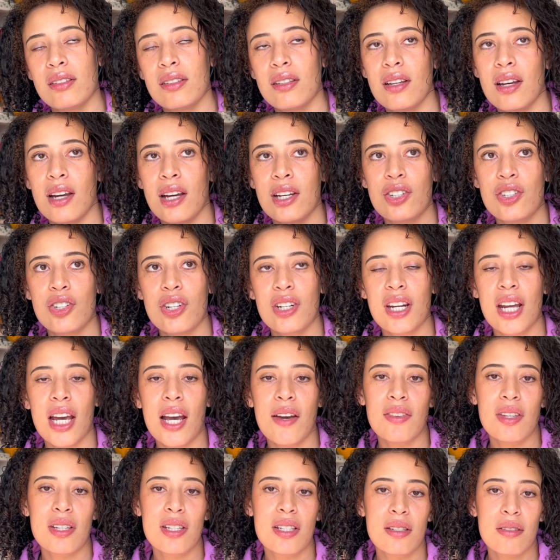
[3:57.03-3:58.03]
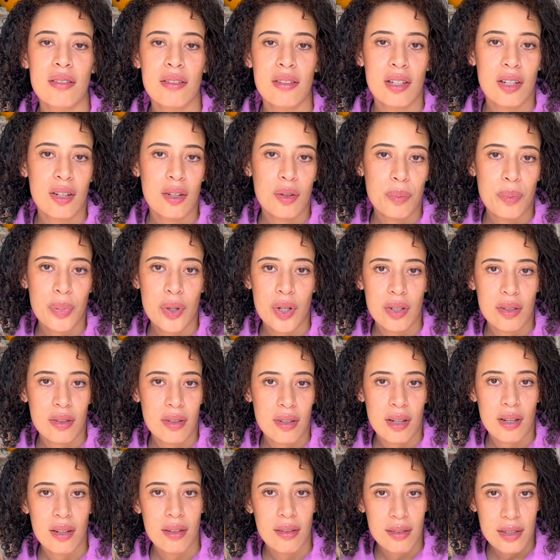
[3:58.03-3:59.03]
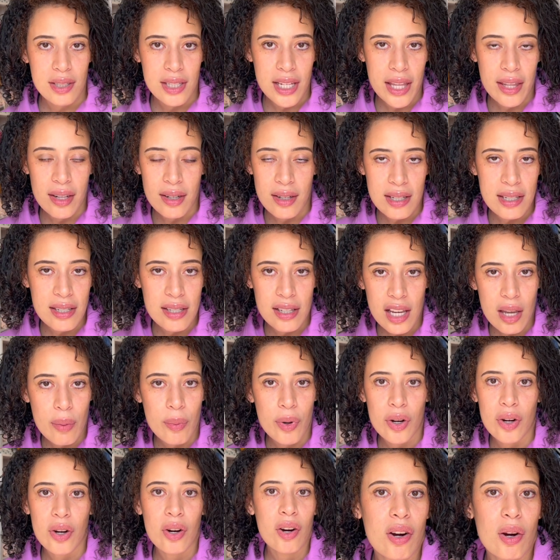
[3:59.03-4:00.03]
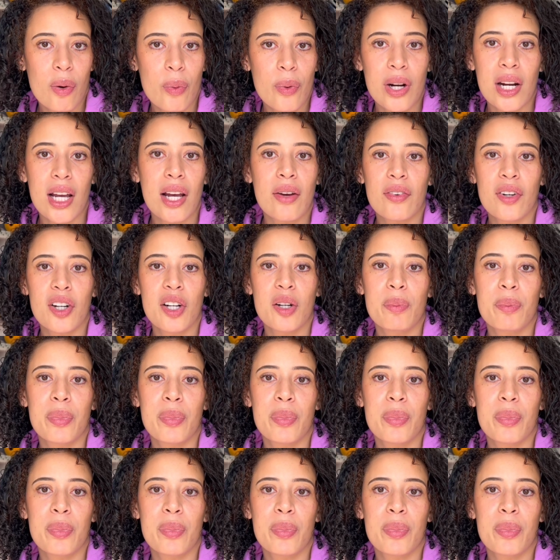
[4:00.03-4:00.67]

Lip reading: I shouldn't have to, say the disclaimer whatever,